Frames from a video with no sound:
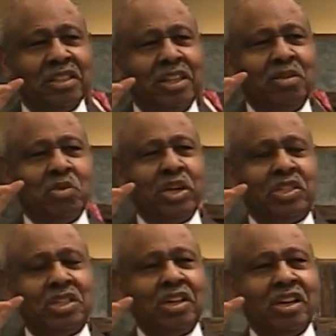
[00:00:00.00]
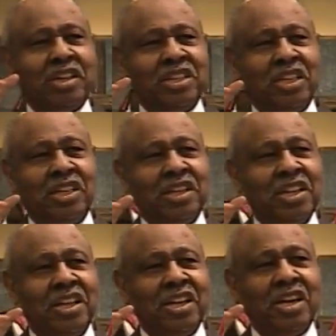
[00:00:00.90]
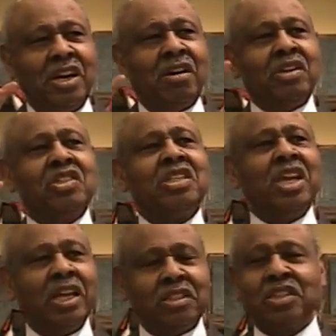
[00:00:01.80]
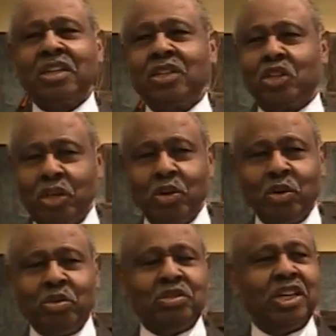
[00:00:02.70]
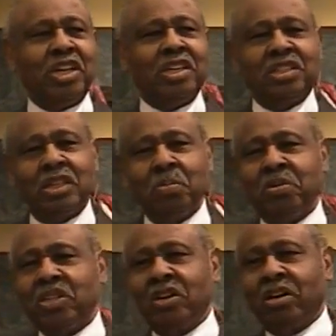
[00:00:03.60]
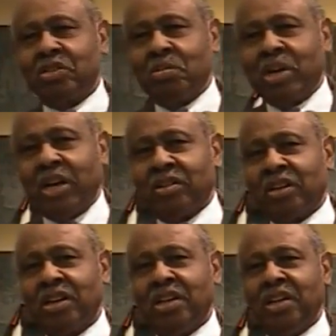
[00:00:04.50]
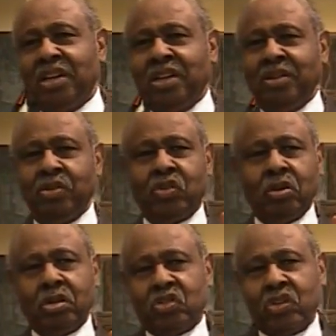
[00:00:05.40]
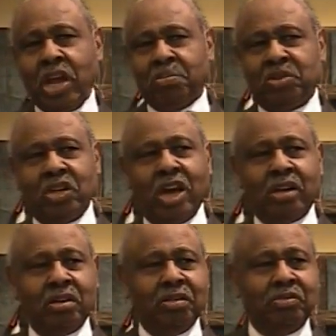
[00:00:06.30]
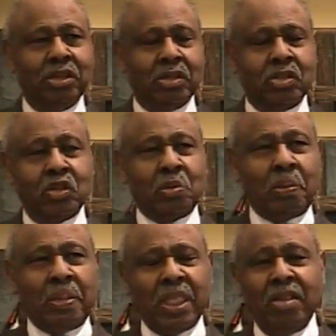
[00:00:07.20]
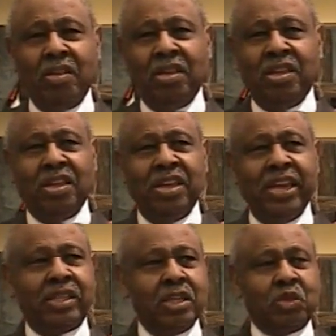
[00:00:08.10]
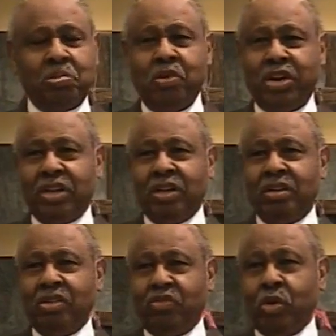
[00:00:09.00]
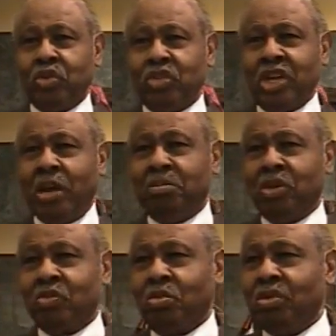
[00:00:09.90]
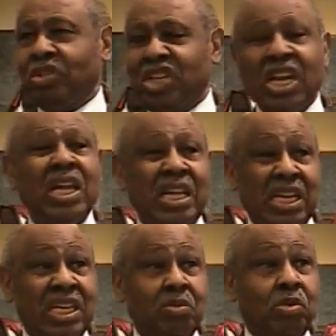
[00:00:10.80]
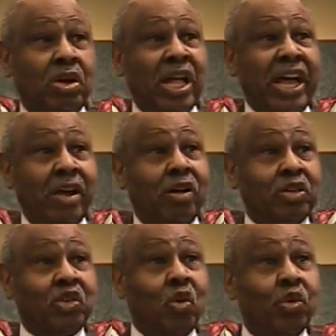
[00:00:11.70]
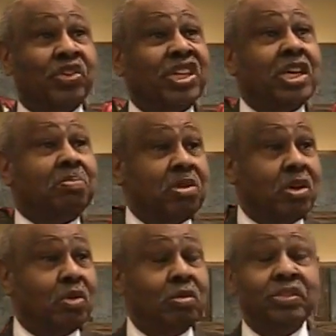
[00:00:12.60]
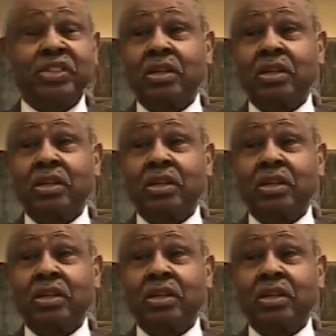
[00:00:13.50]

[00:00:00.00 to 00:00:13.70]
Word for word: in which uh, the aorist tense is used, and it simply talks about we took a snapshot of this at this point, the first time this word he will, I also will keep you.